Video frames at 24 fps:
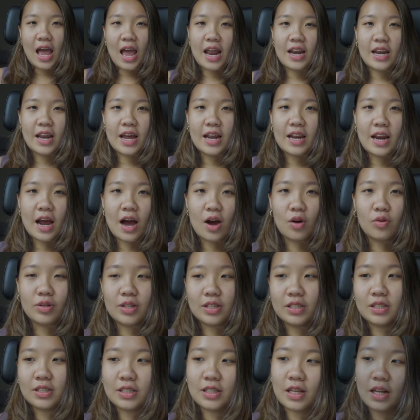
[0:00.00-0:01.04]
And then now
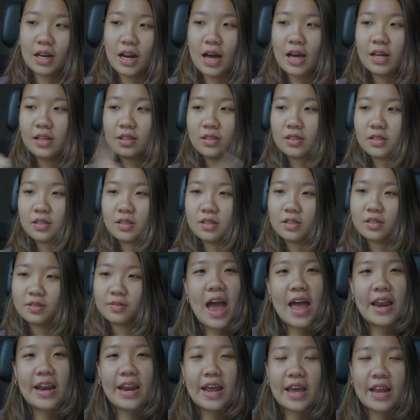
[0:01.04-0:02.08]
this is the LUT.
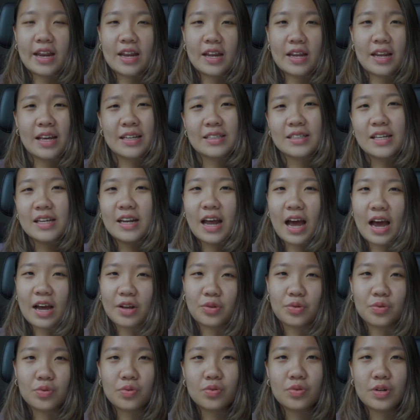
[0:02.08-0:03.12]
And then the next thing that I
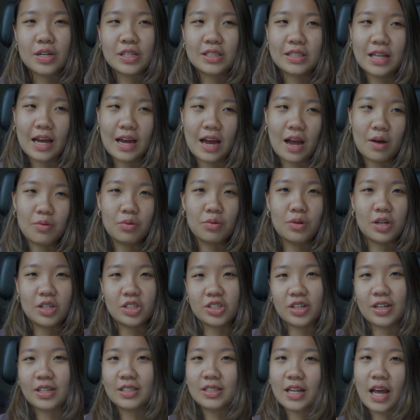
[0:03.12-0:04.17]
do is like I will
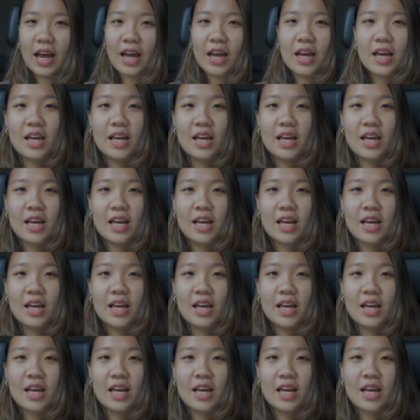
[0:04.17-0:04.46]
adjust like